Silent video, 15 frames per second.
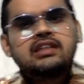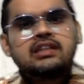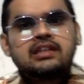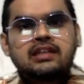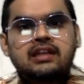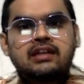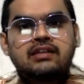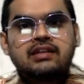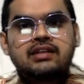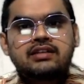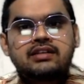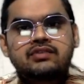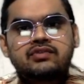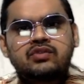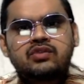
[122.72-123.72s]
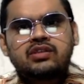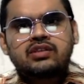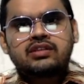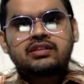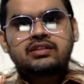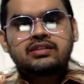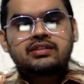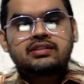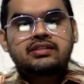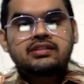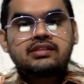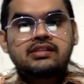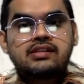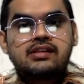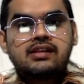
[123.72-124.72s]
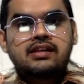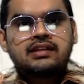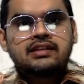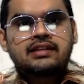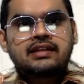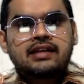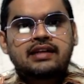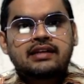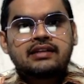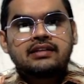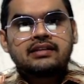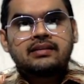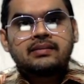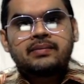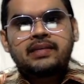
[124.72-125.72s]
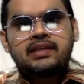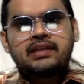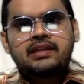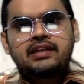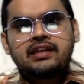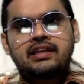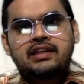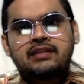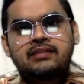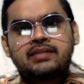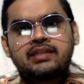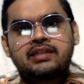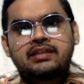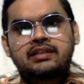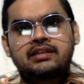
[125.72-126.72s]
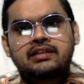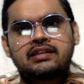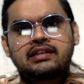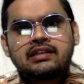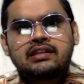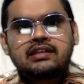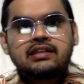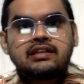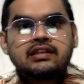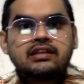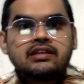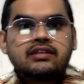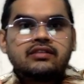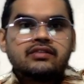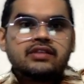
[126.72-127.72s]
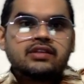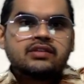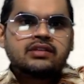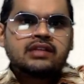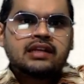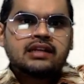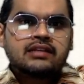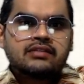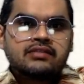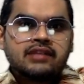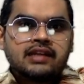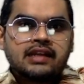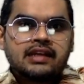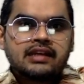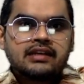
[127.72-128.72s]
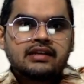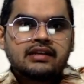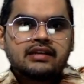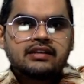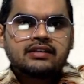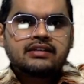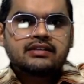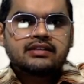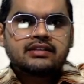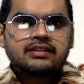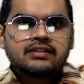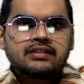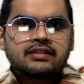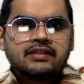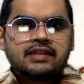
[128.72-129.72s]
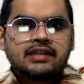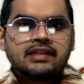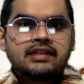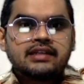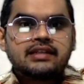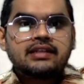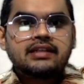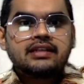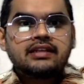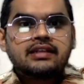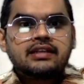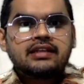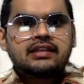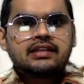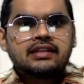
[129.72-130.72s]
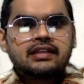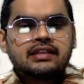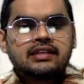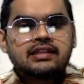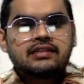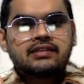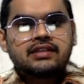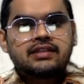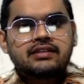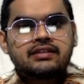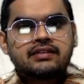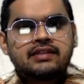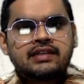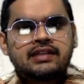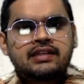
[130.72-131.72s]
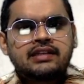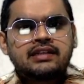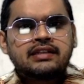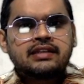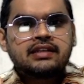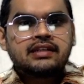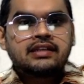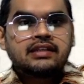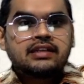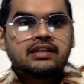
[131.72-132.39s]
Now let us focus in triangle PAB. We know that one angle is 70 degree, the other one is 70 degree,